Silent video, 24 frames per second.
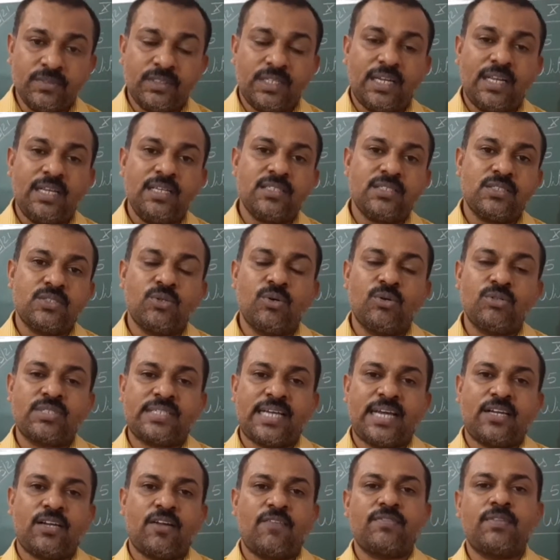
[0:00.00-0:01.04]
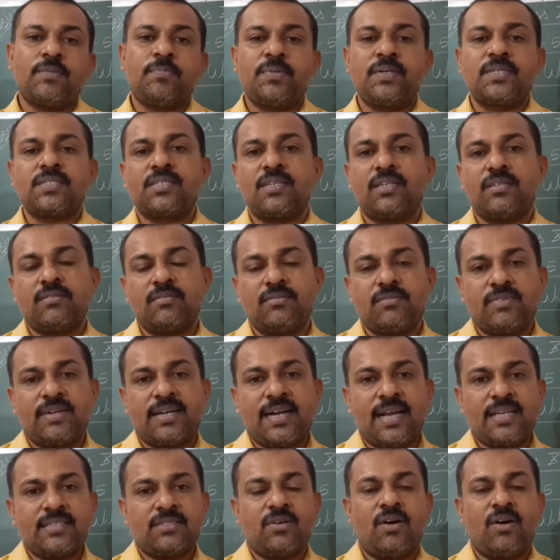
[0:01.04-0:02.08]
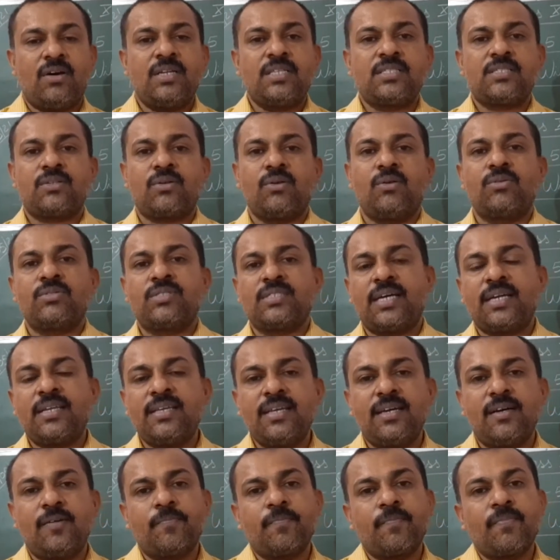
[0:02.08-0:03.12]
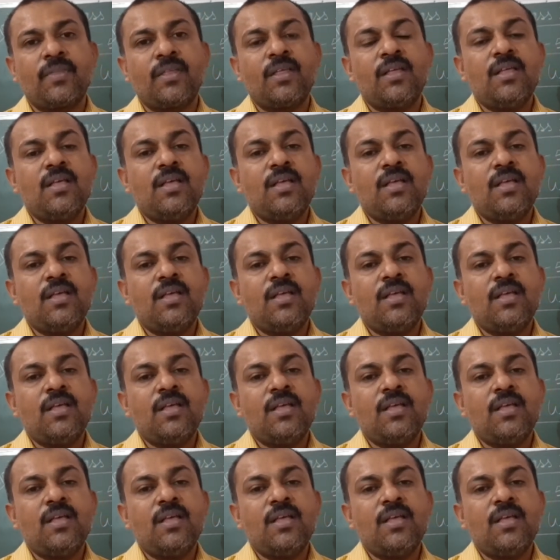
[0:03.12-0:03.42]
There is no sign of the person, whereas all his clothes are here.